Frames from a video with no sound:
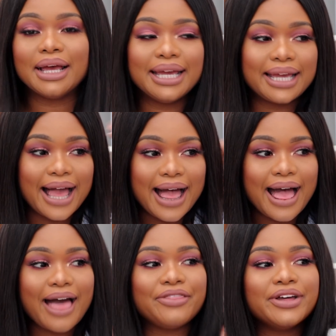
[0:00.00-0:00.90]
Hey, yeah,
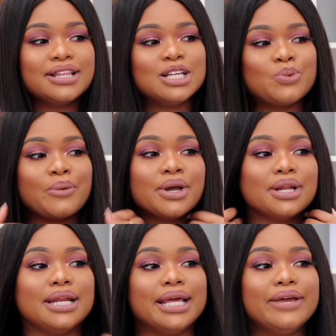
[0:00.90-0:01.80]
I think that's where we're
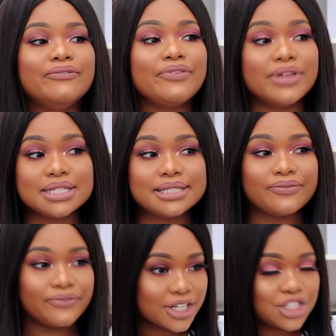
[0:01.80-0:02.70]
gonna leave this
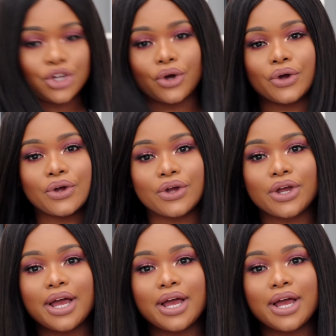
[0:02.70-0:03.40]
video.